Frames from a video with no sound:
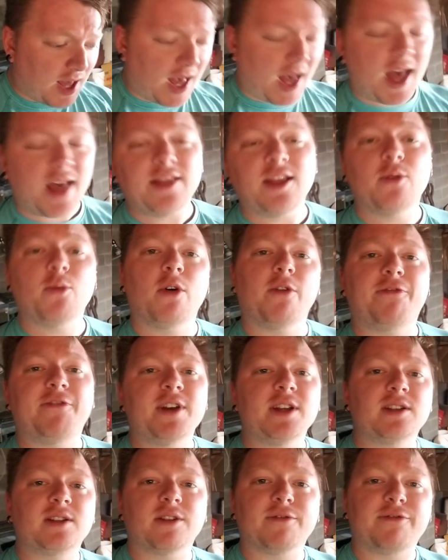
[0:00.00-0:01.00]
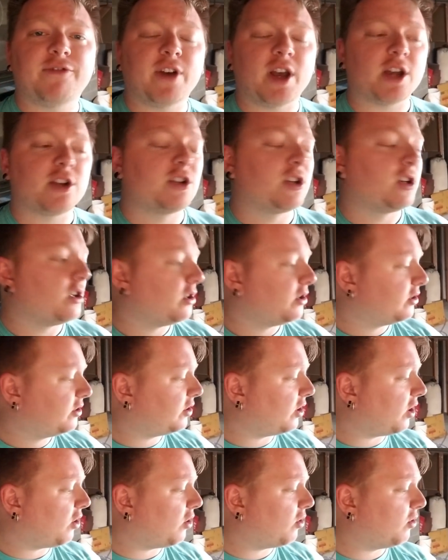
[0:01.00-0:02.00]
and then we'll feed some fish.
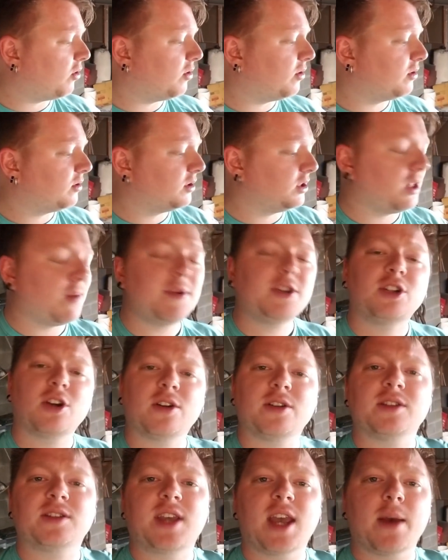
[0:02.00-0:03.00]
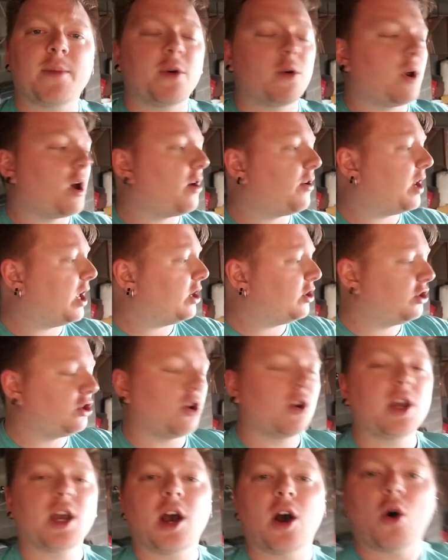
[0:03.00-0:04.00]
So let me turn this camera around and show
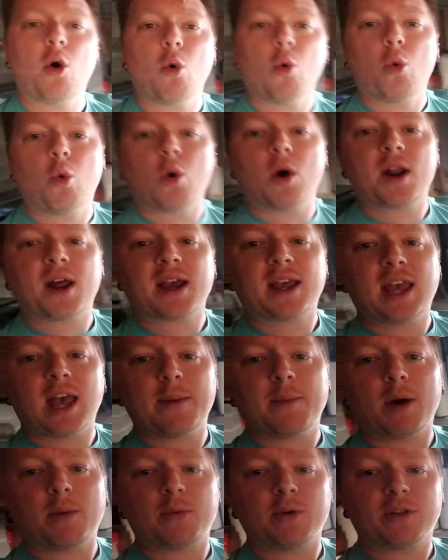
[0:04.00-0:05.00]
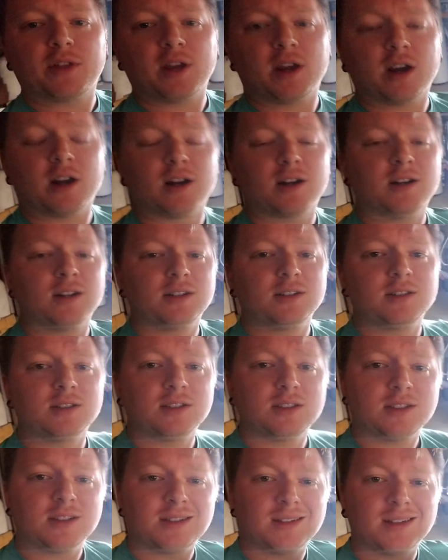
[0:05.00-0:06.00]
you what I came up with here.
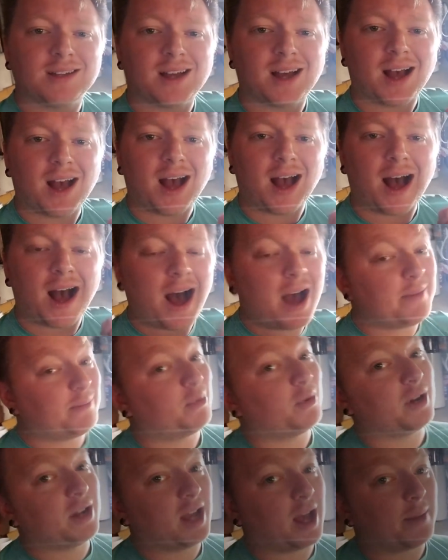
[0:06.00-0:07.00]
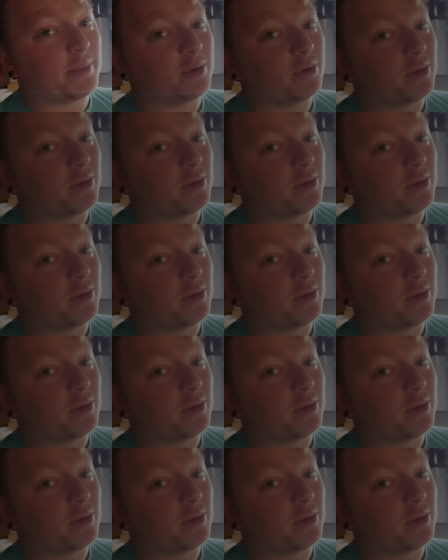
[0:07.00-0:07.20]
I'm pretty happy